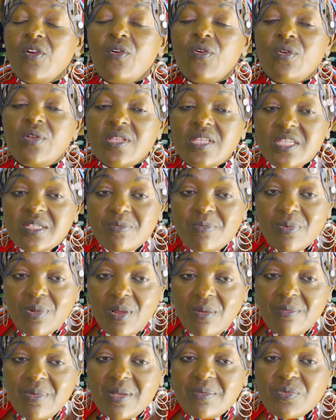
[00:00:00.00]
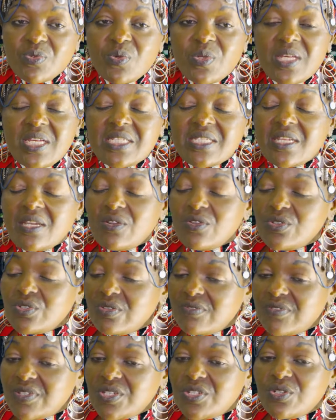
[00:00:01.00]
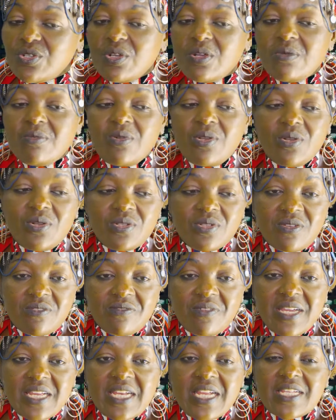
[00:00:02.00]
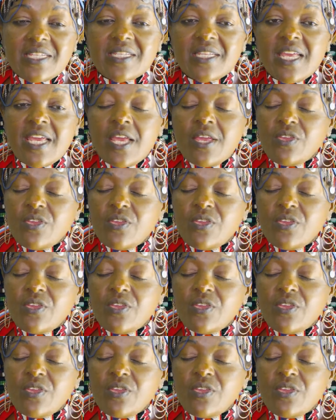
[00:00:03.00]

All these problems, whether it's a loss of a job, loss of finance,